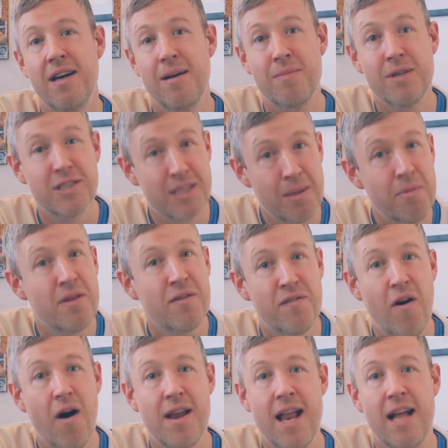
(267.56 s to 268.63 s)
some of the
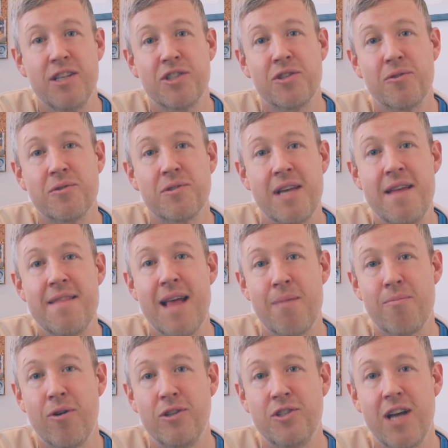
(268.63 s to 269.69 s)
financials in that
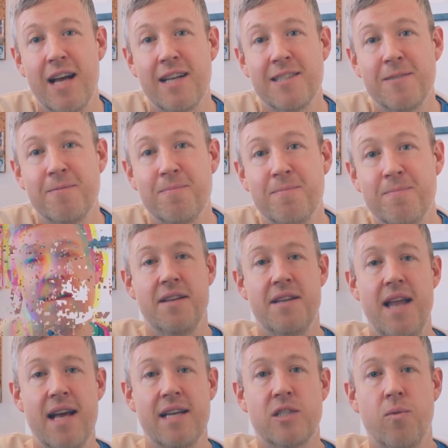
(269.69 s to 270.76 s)
project. The
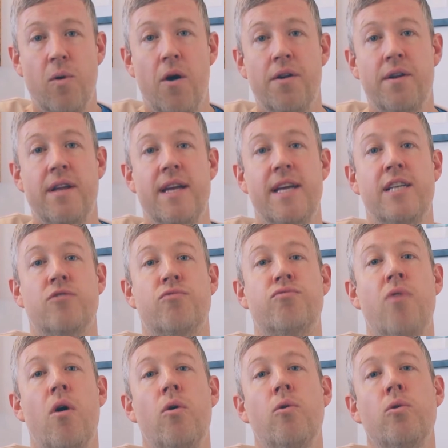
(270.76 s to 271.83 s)
next one is
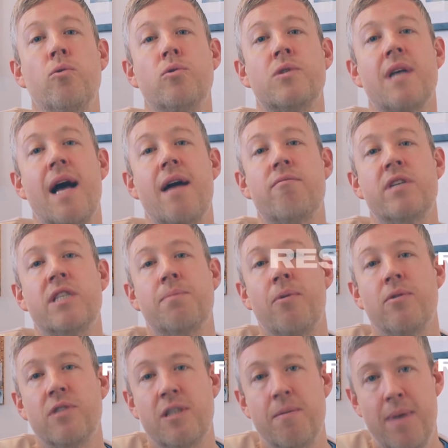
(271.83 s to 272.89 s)
roles and
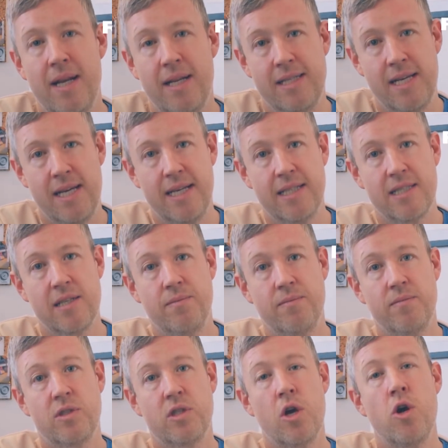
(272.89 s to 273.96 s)
responsibilities.
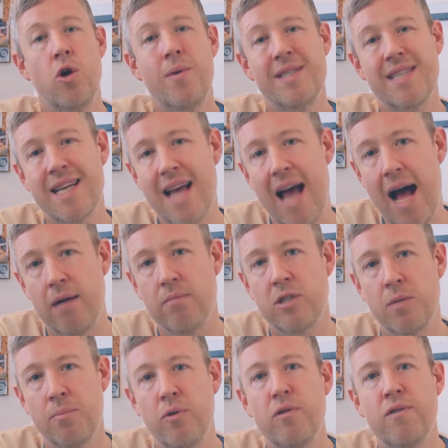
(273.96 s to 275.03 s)
So who is
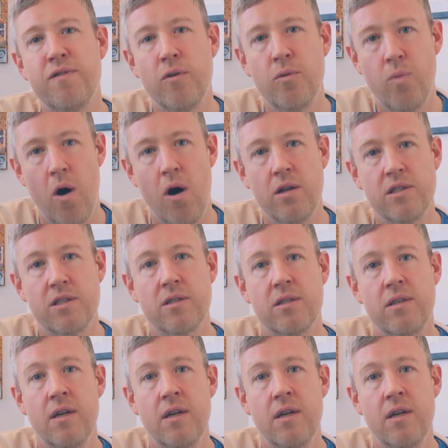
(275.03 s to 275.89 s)
accountable for what?